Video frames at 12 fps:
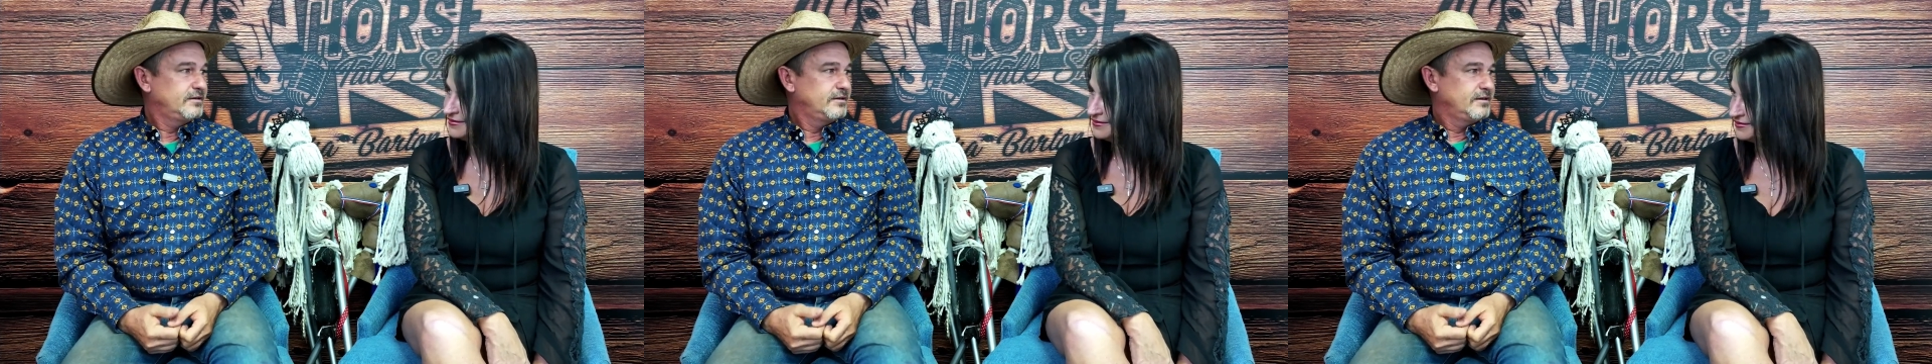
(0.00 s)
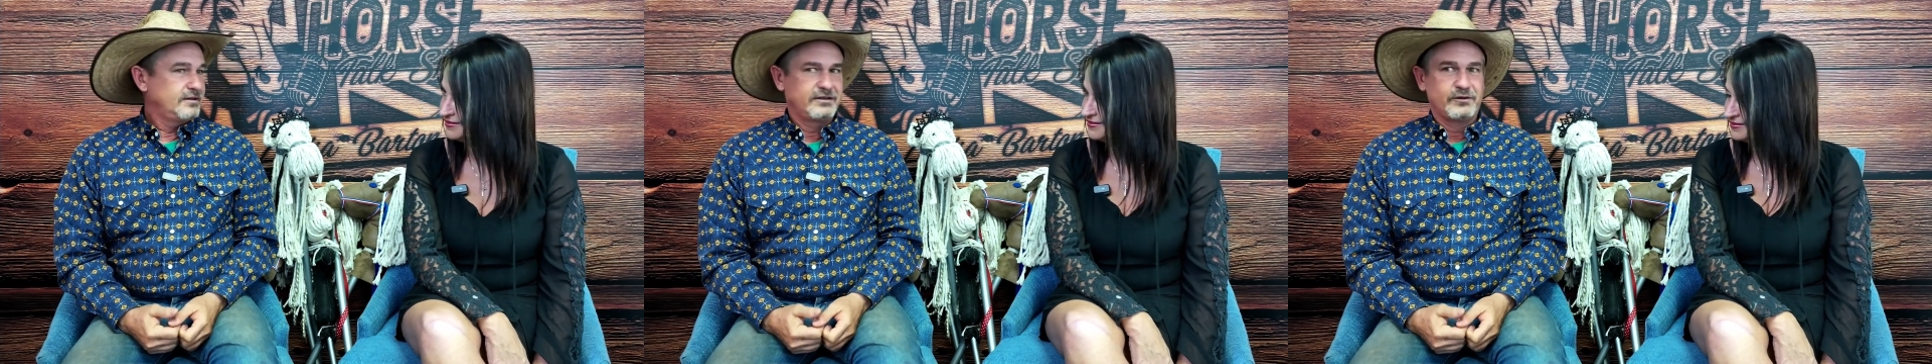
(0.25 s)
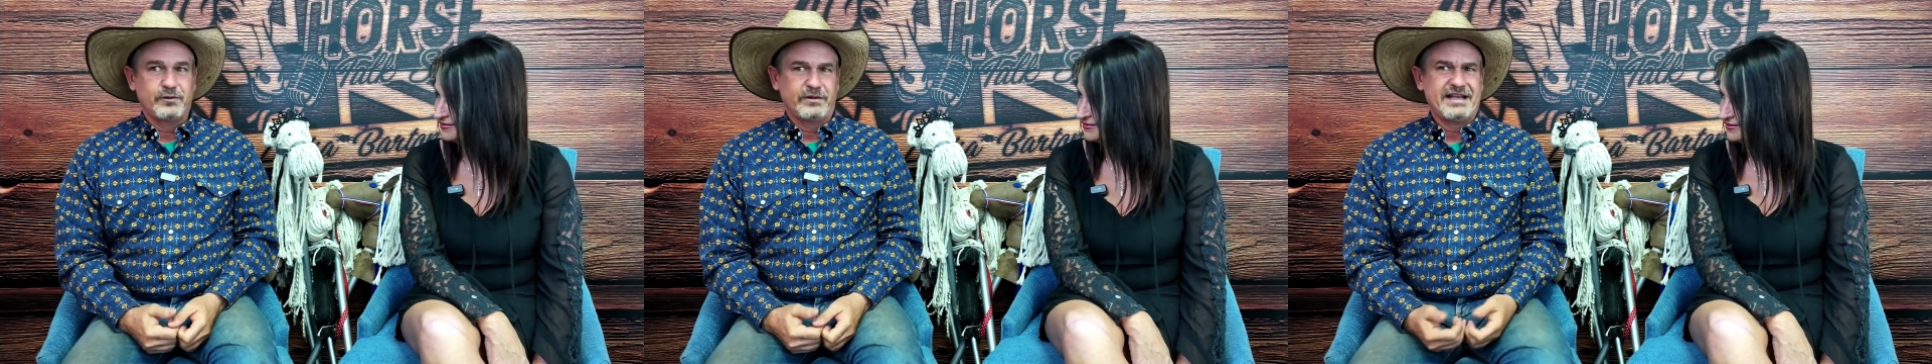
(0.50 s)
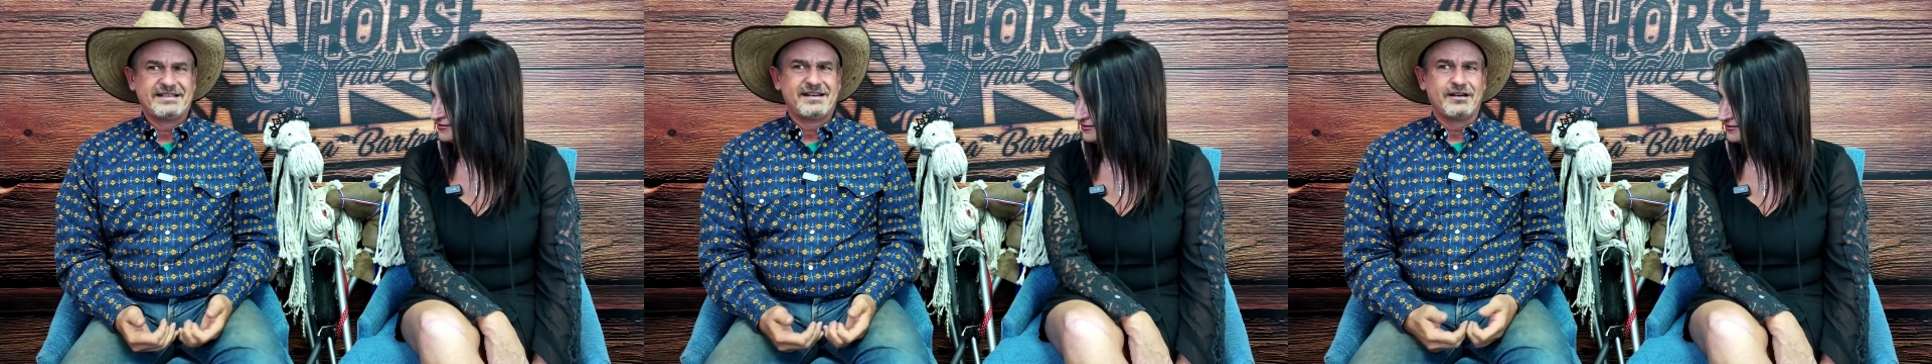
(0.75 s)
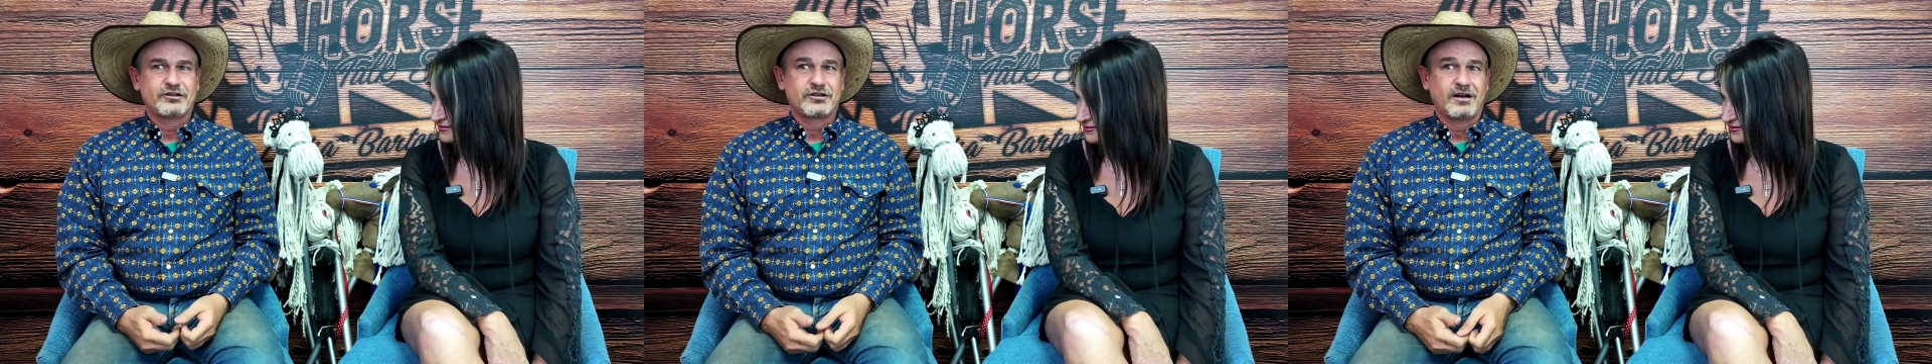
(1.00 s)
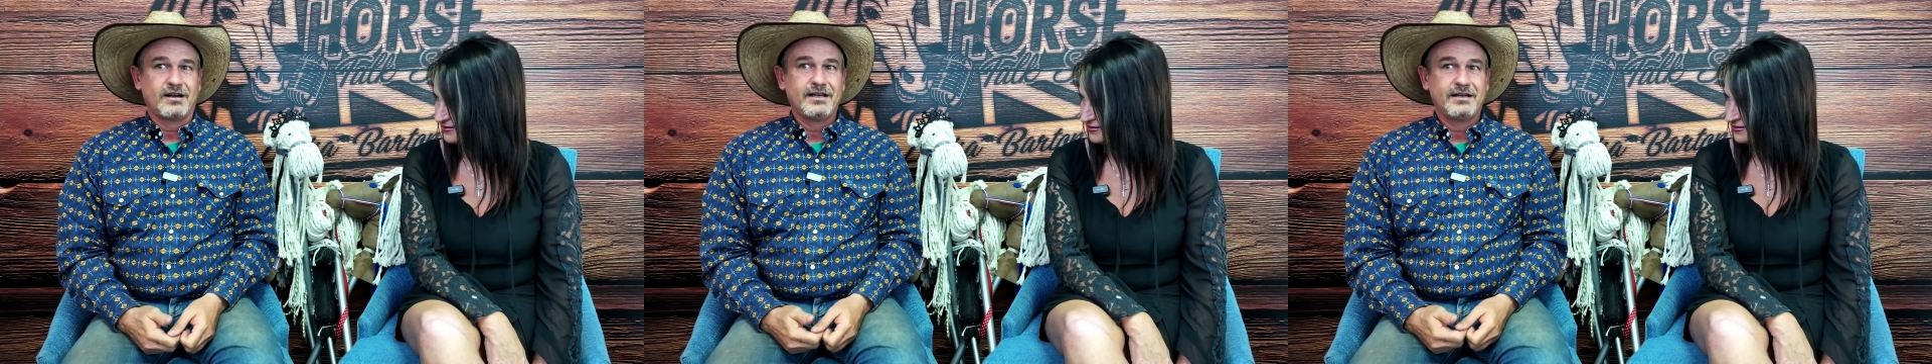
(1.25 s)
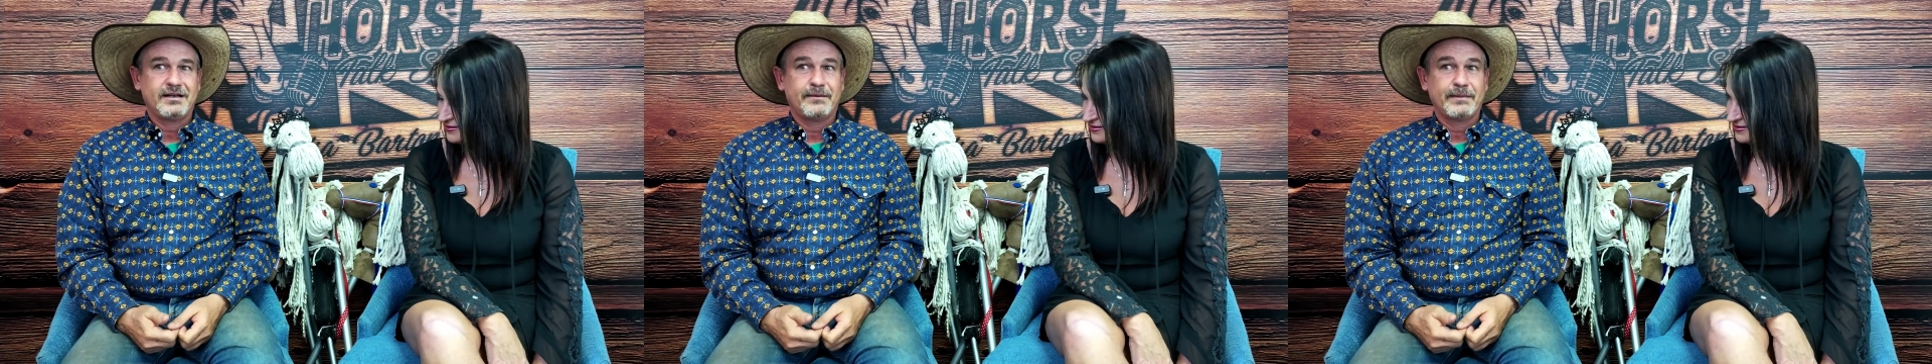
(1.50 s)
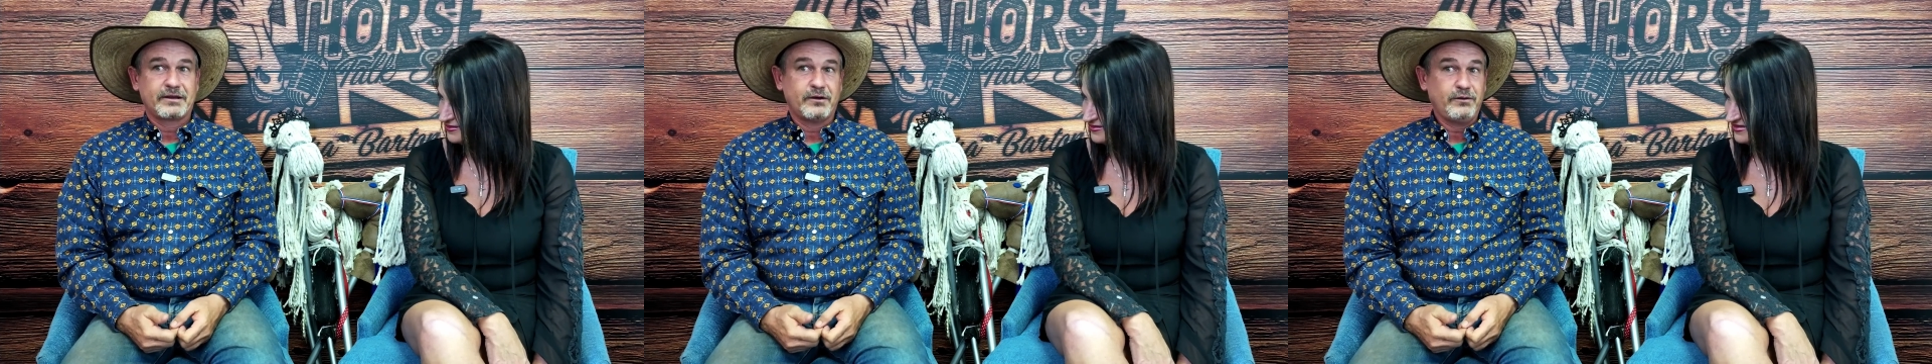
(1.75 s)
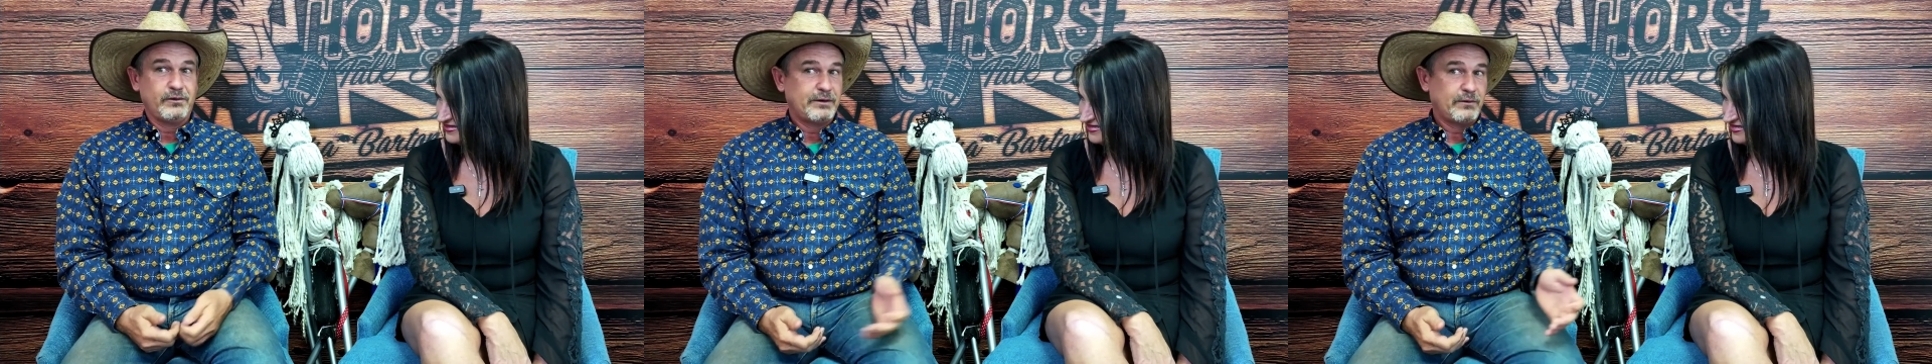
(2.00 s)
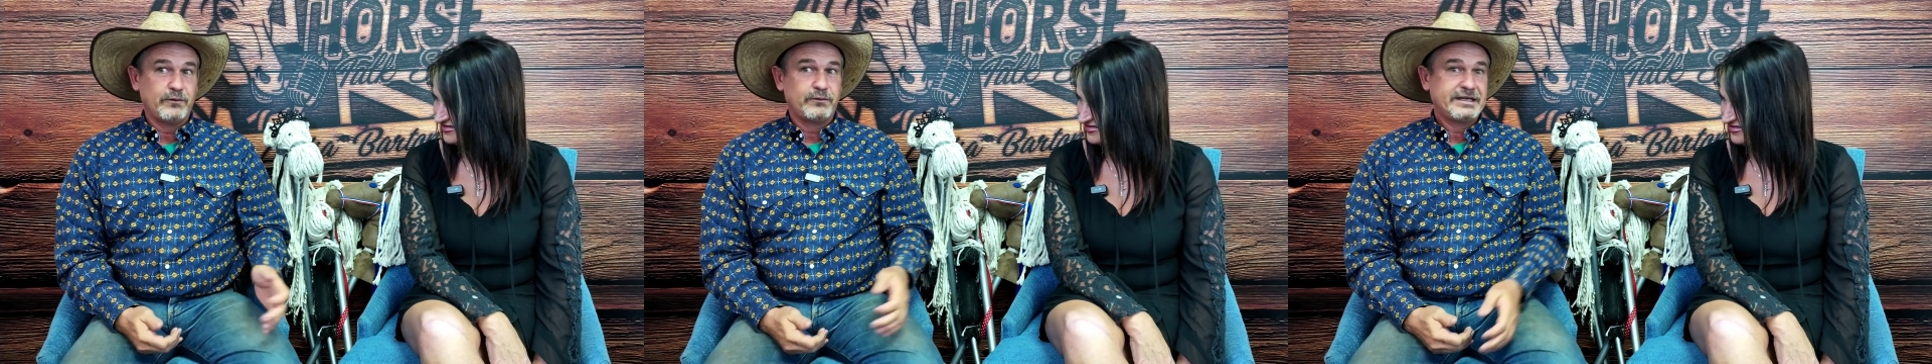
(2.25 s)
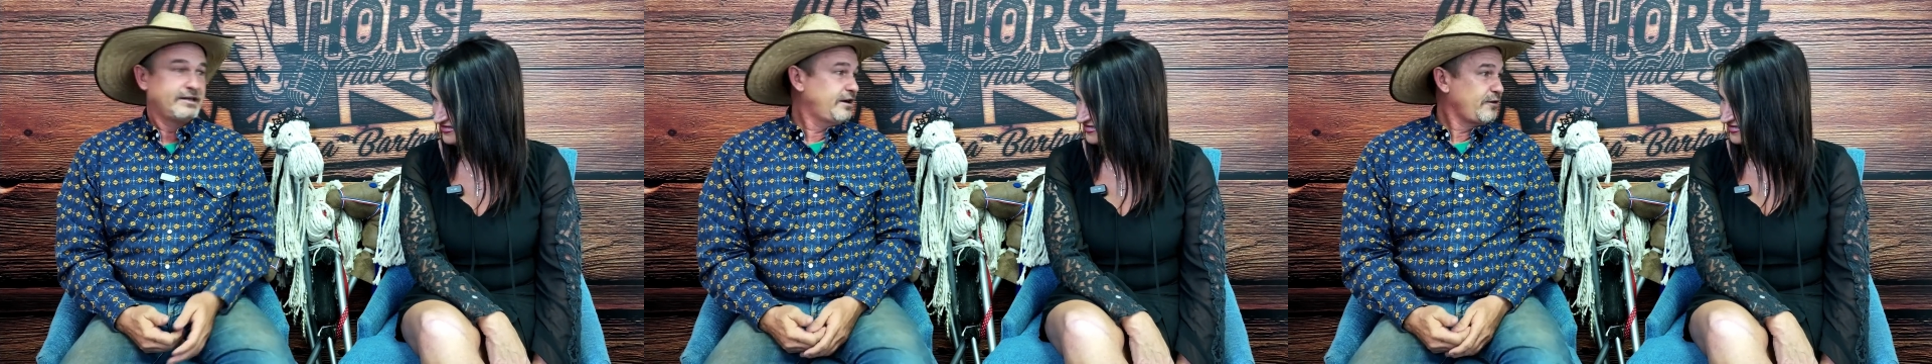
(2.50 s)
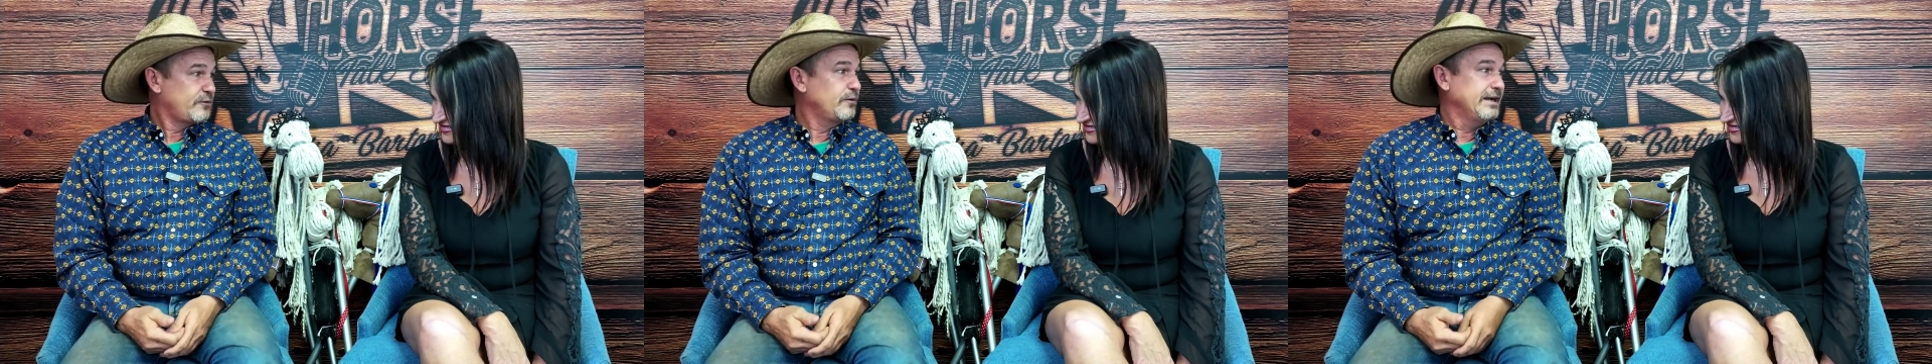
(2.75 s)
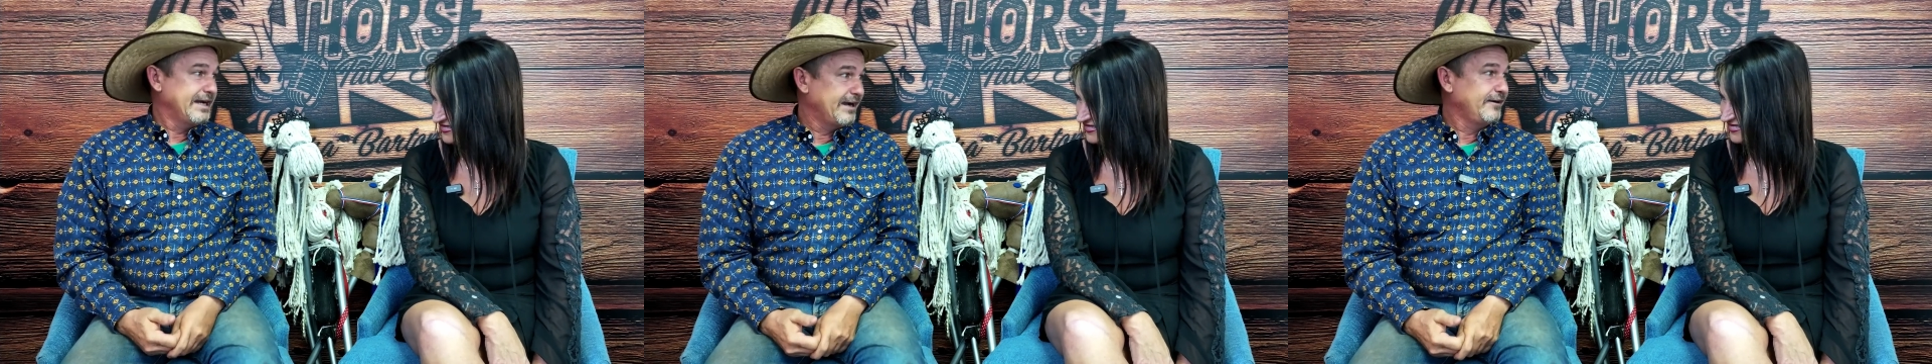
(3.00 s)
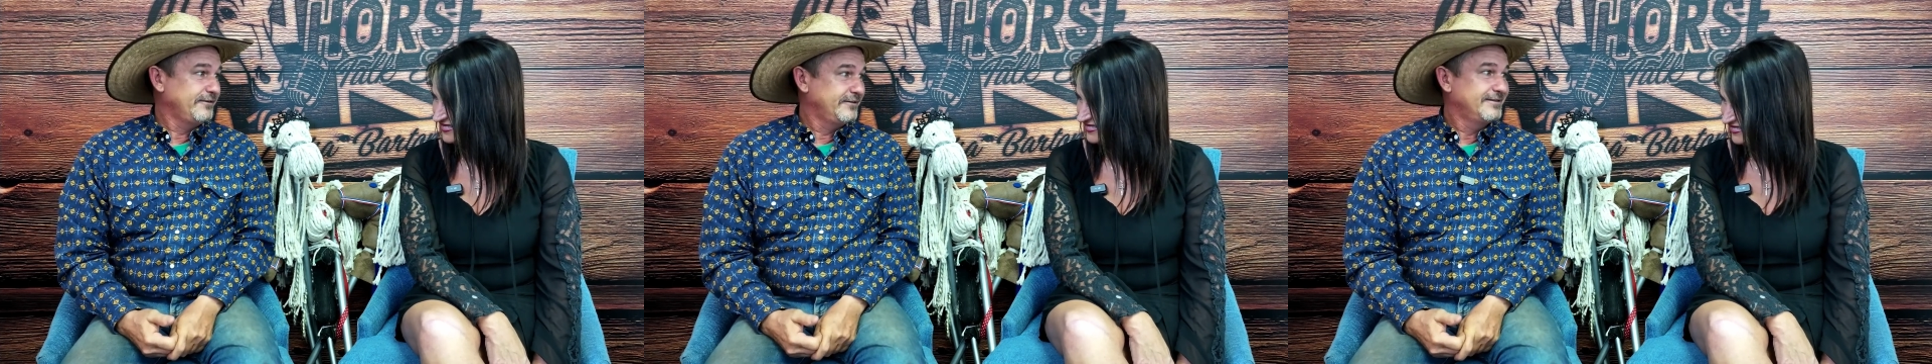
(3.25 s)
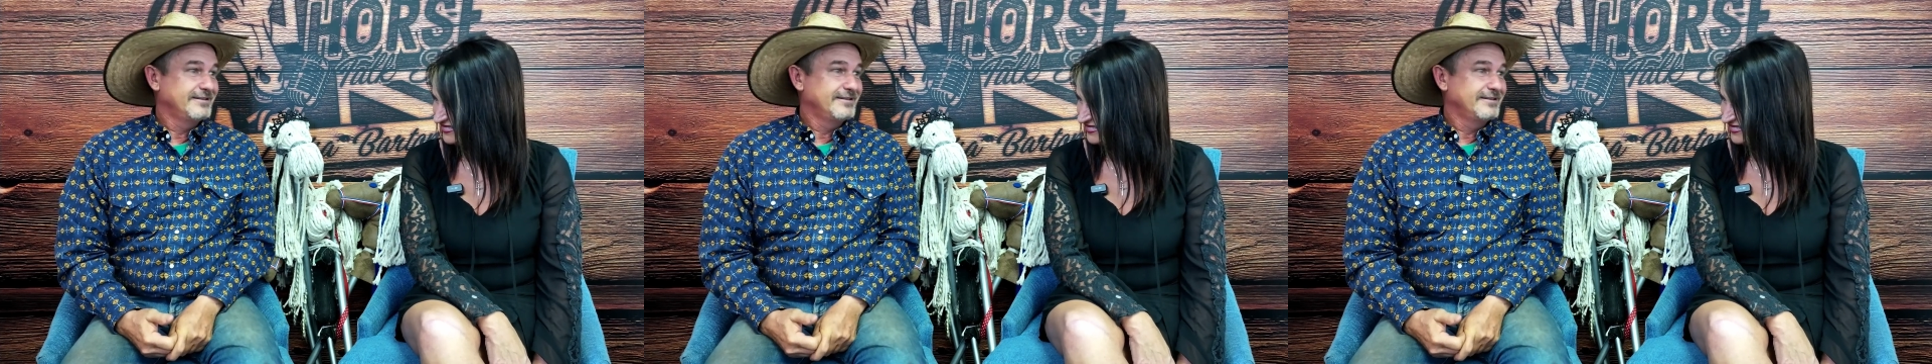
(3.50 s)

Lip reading: You go, well, that's not a try. I'm like, oh, I won't read another one now.